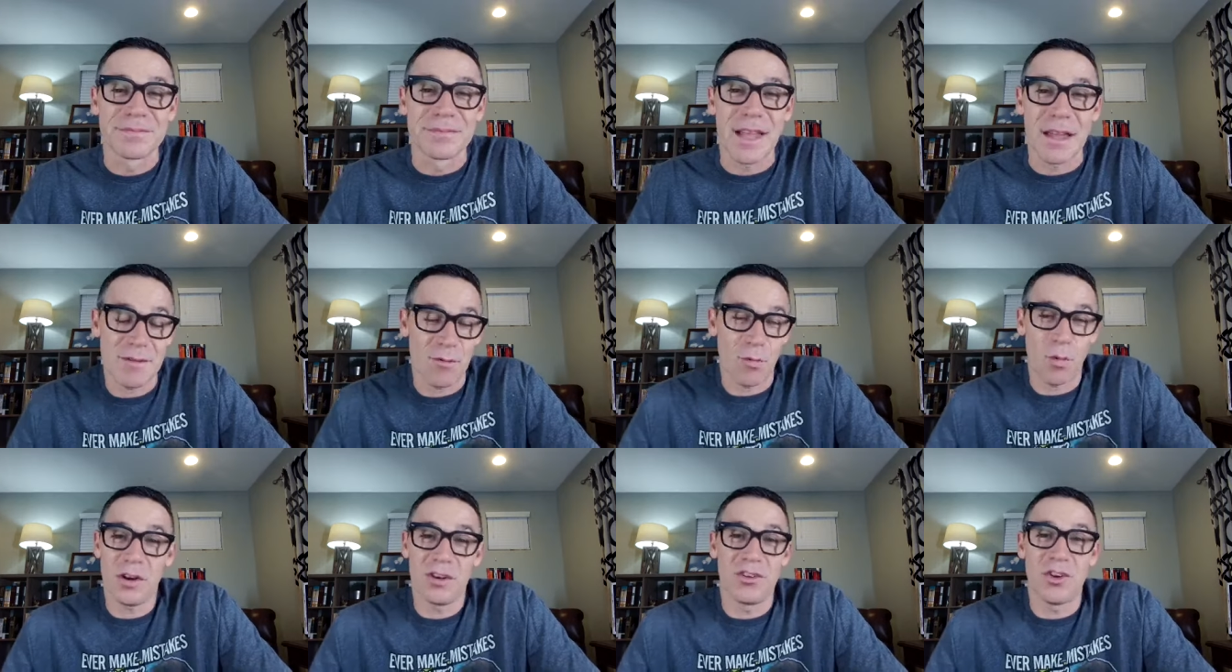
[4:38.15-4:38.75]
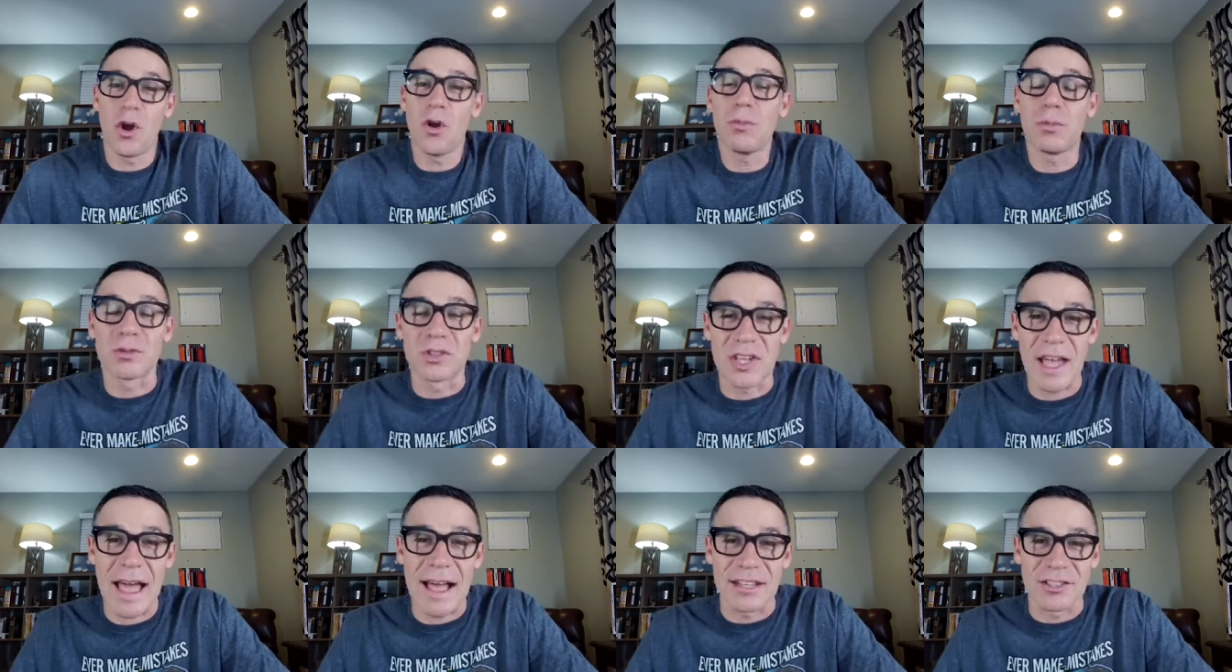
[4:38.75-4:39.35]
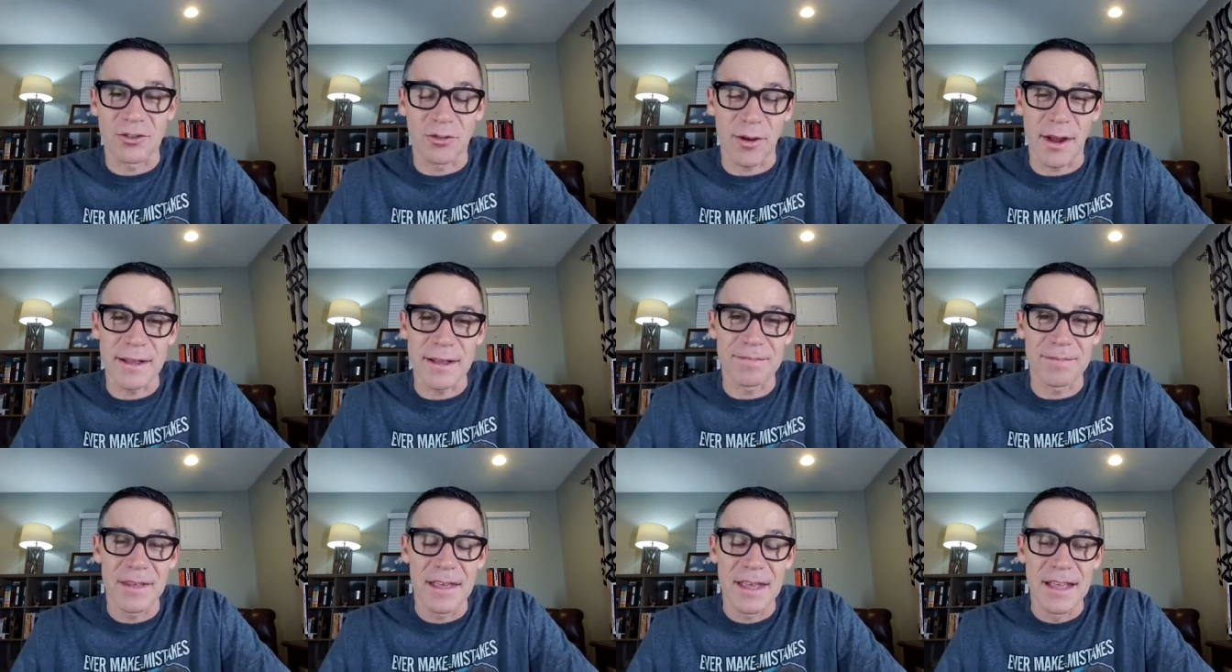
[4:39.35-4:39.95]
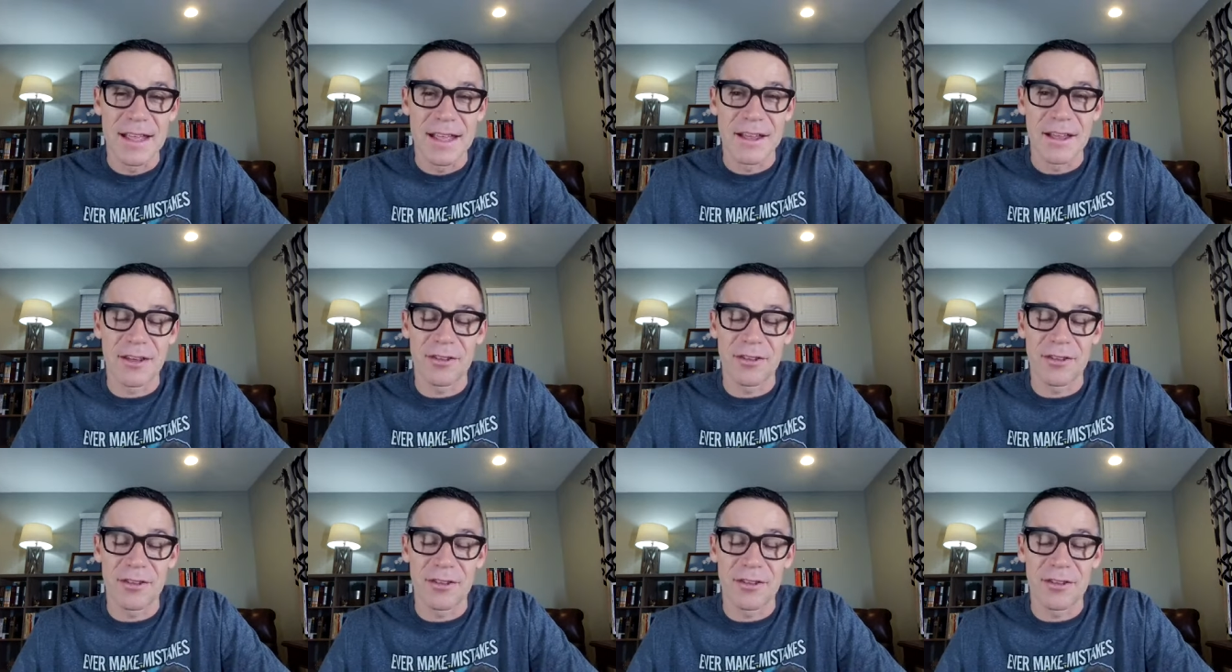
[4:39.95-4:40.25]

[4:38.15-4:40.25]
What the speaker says: I mean, what a noble task, right? Now,